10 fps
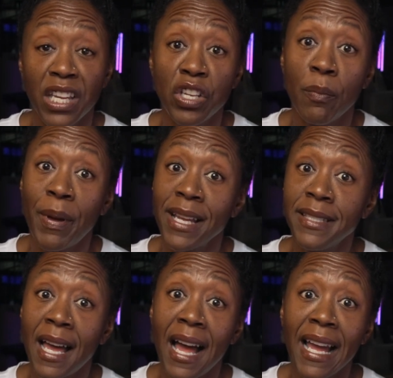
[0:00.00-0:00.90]
Your
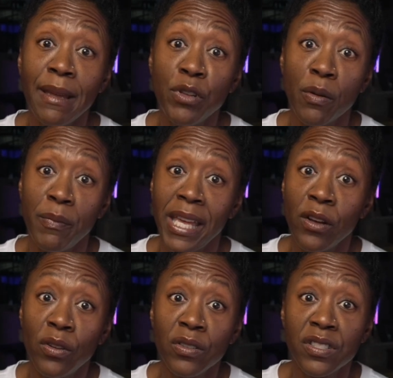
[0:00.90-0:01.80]
bedtime, your
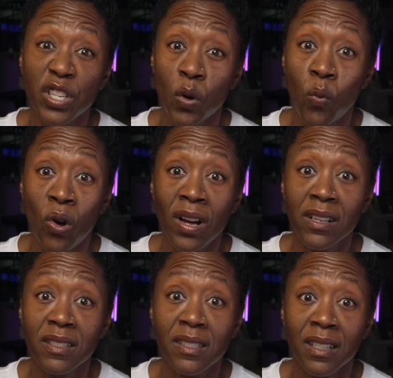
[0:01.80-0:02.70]
meals, your
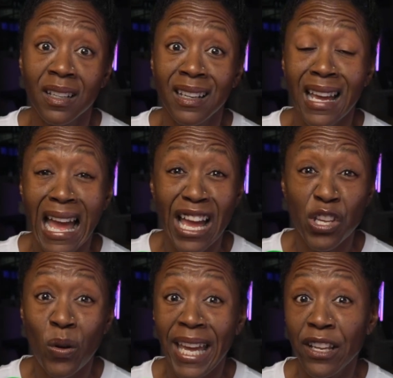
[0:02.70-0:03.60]
walks, how
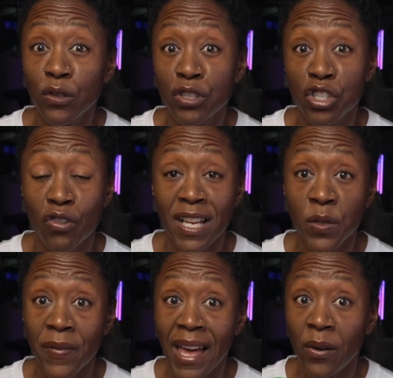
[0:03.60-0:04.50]
you handle
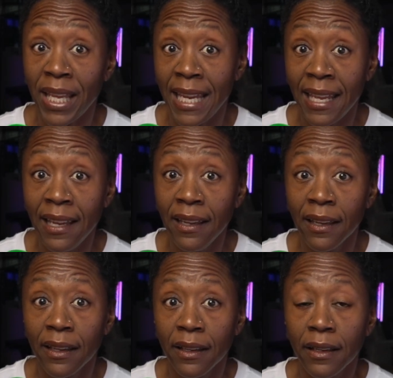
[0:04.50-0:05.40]
stress without eating.
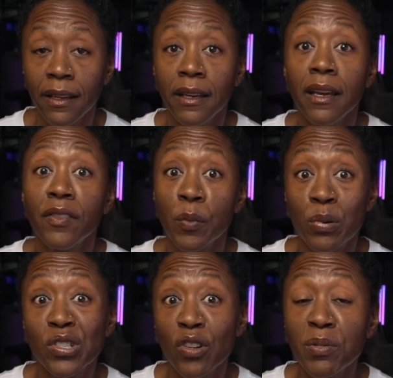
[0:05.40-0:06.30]
The
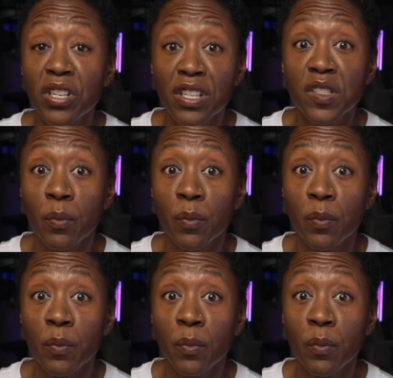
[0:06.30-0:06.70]
prescription is